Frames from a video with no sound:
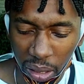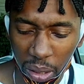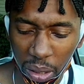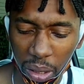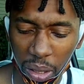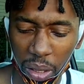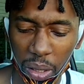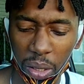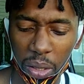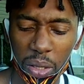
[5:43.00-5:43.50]

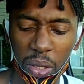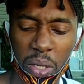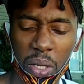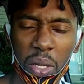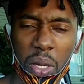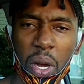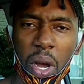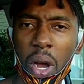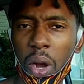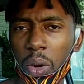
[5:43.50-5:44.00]
Oh
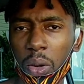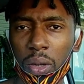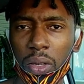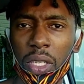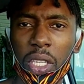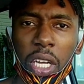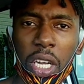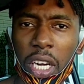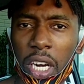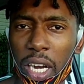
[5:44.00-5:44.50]
no!
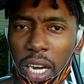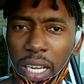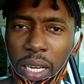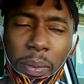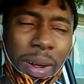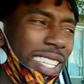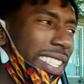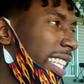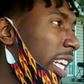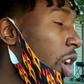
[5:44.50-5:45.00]
Look at girl, the
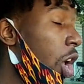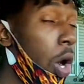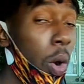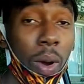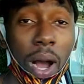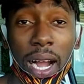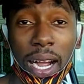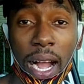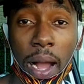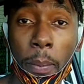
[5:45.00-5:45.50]
man say you don't
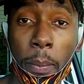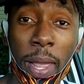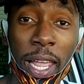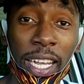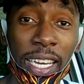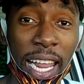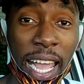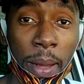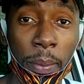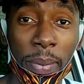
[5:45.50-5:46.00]
walk and beg
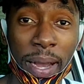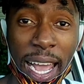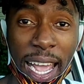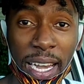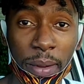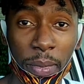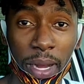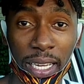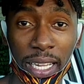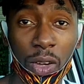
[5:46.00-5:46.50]
like
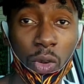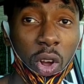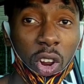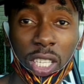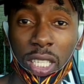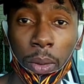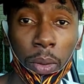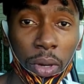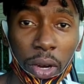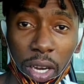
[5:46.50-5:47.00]
blind man. You know
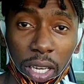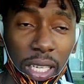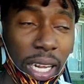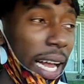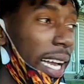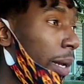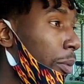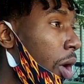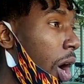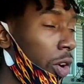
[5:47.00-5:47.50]
some girl,
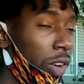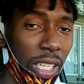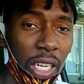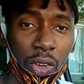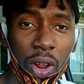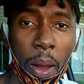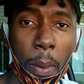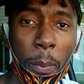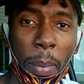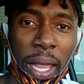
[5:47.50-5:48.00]
all them walk
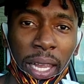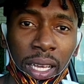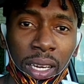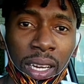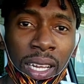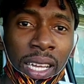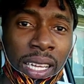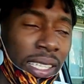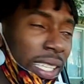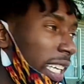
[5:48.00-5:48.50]
around and beg, you
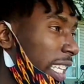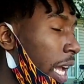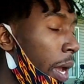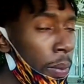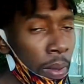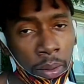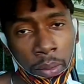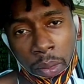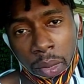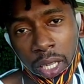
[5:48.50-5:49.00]
know. You
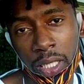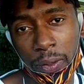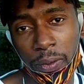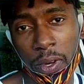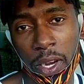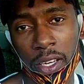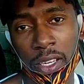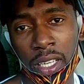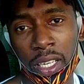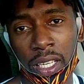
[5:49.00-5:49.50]
can't be in bus
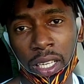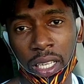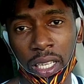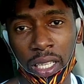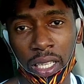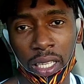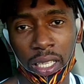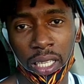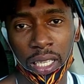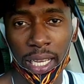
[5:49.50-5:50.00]
fare.
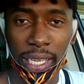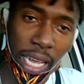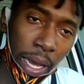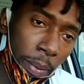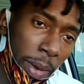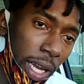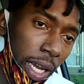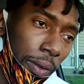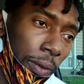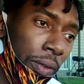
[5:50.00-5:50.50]
You can't
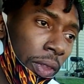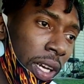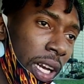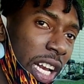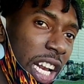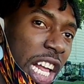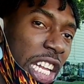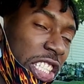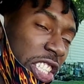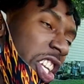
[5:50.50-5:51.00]
beg
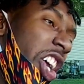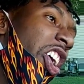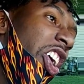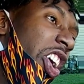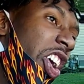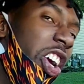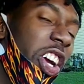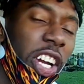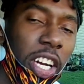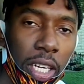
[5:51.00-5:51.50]
$50,
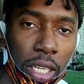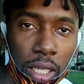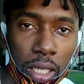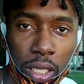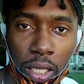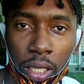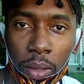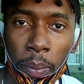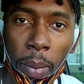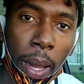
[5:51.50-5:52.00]
sir.
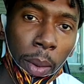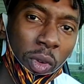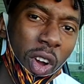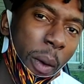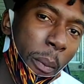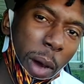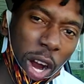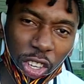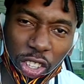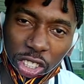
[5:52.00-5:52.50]
Buy
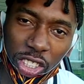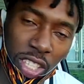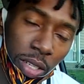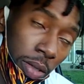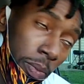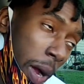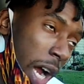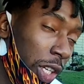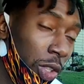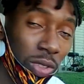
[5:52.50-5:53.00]
one bag
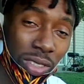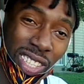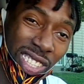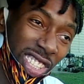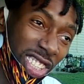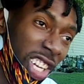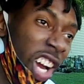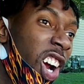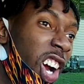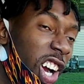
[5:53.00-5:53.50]
just
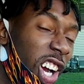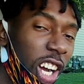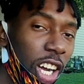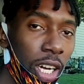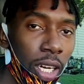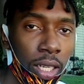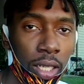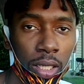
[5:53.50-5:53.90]
sir.